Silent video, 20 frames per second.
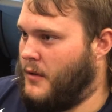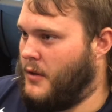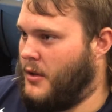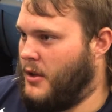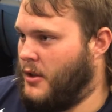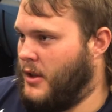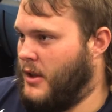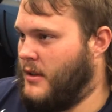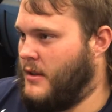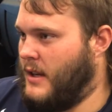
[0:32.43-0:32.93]
You know,
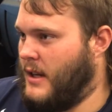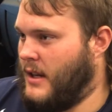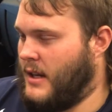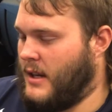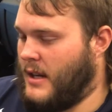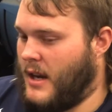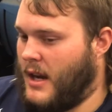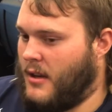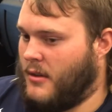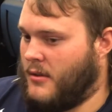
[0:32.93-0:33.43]
you get
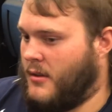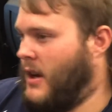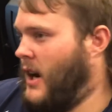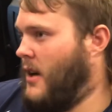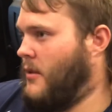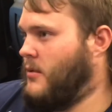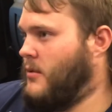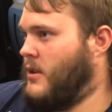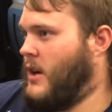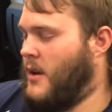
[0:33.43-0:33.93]
taken out. And
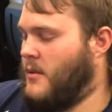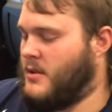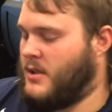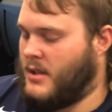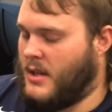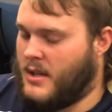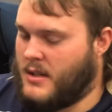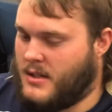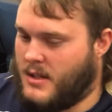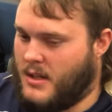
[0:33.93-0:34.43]
I was
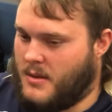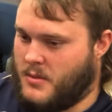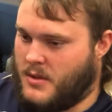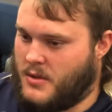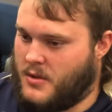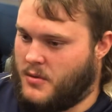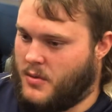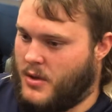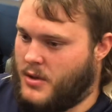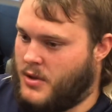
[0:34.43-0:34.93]
in that same
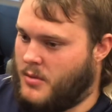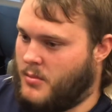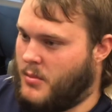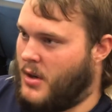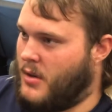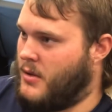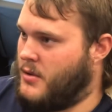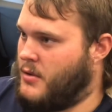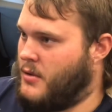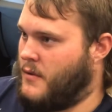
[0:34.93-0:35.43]
situation
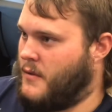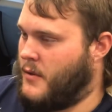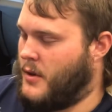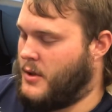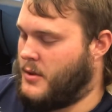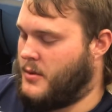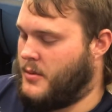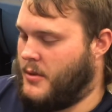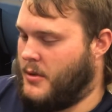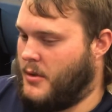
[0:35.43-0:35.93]
my retro
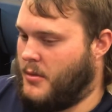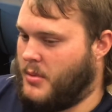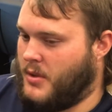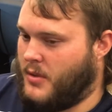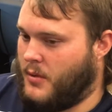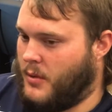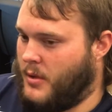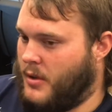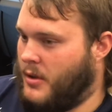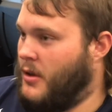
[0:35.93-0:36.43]
freshman year
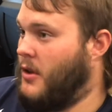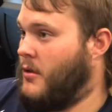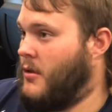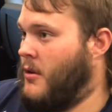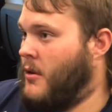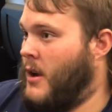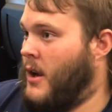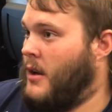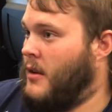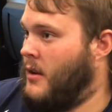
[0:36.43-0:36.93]
between, you know,
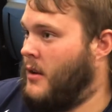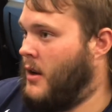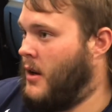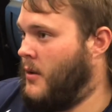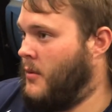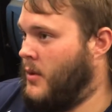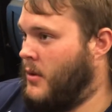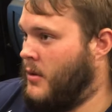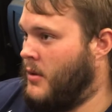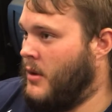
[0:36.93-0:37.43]
Grant and
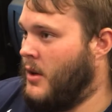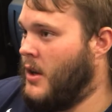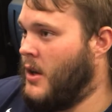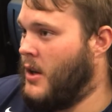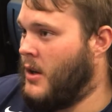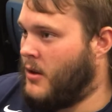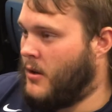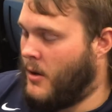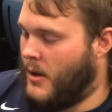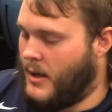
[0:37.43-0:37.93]
I when
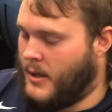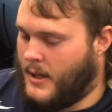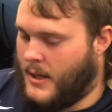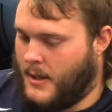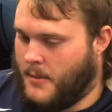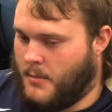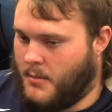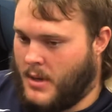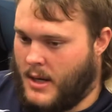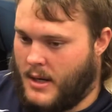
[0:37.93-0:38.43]
Grant
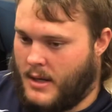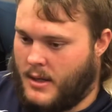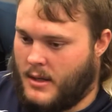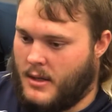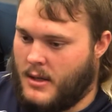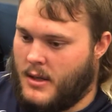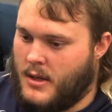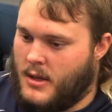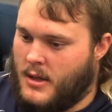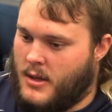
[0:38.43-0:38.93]
came back.
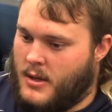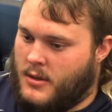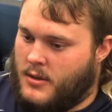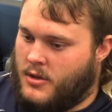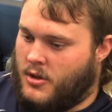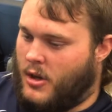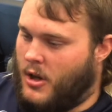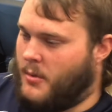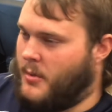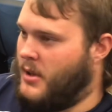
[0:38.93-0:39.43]

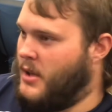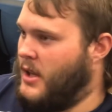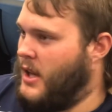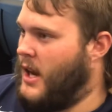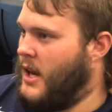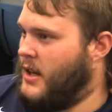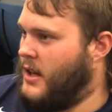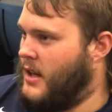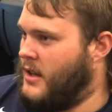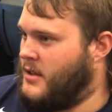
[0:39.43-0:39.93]
So, I mean,
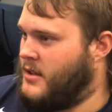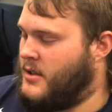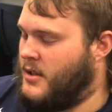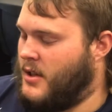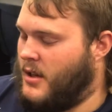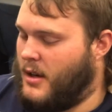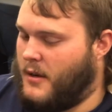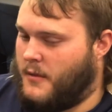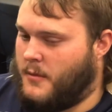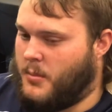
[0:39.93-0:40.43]
yeah, it's
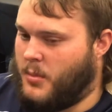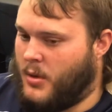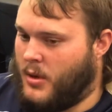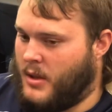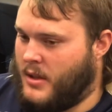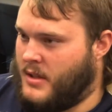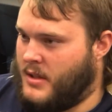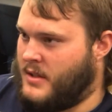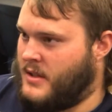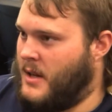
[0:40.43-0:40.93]
tough,
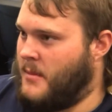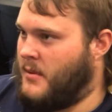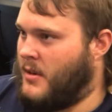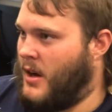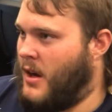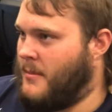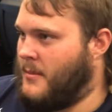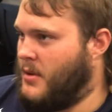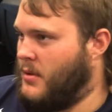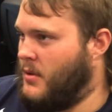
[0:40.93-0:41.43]
but at the same
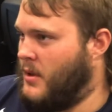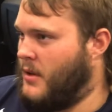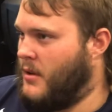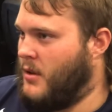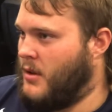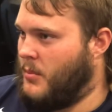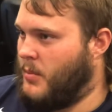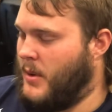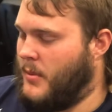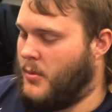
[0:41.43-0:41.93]
time, you lean
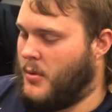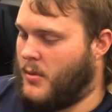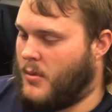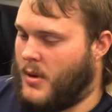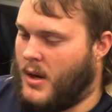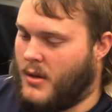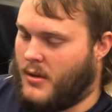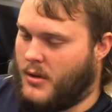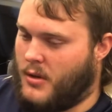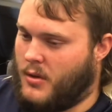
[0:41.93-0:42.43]
on the people
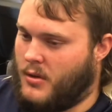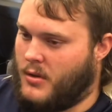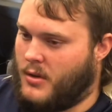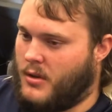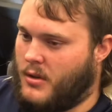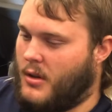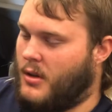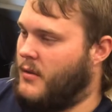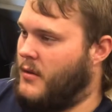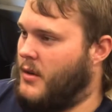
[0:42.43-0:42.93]
around you and,
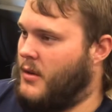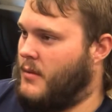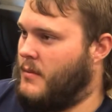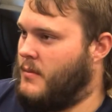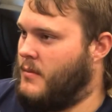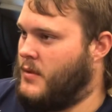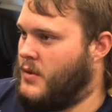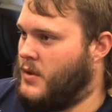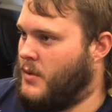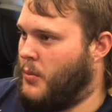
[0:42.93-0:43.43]
you know,
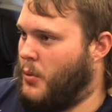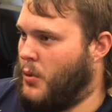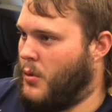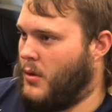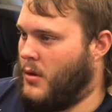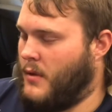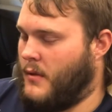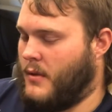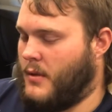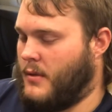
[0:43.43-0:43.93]
they're
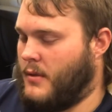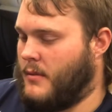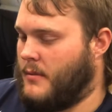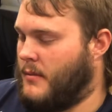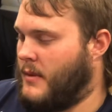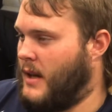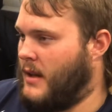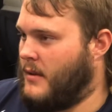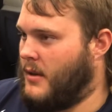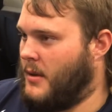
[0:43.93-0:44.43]
supportive and
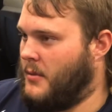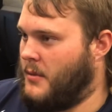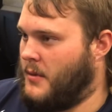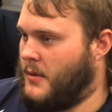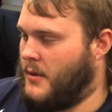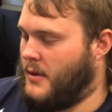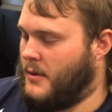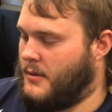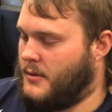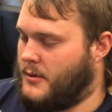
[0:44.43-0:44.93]
that type of
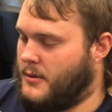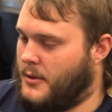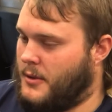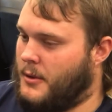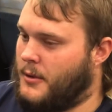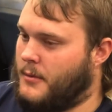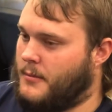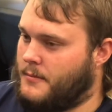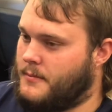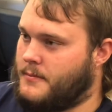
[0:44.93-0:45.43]
thing.
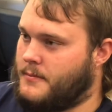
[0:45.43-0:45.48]
So.